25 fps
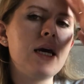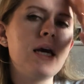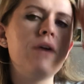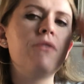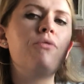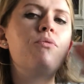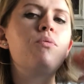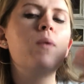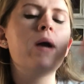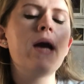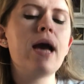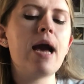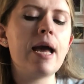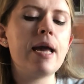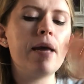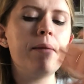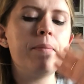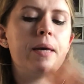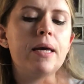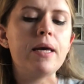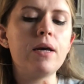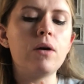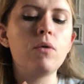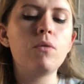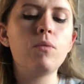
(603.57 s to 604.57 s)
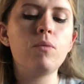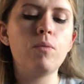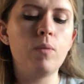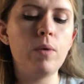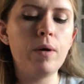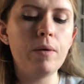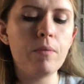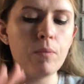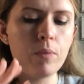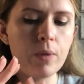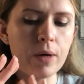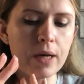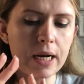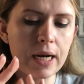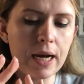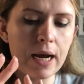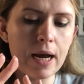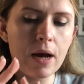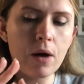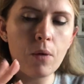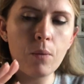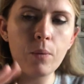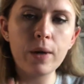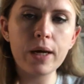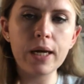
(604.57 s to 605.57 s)
if we're aiming, we're
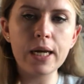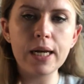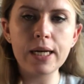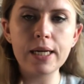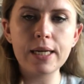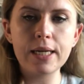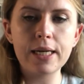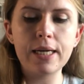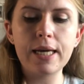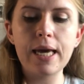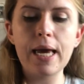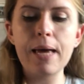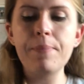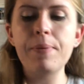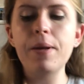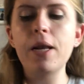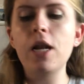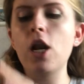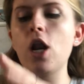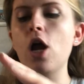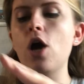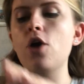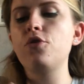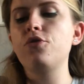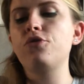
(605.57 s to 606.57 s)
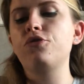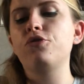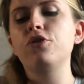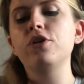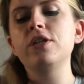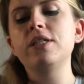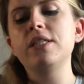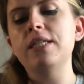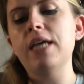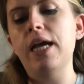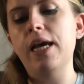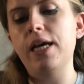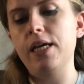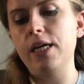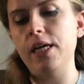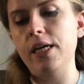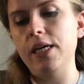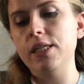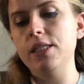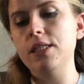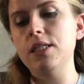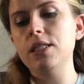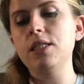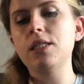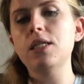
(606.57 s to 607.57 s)
gonna keep it low for a
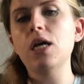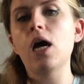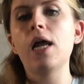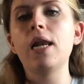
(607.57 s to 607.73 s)
second,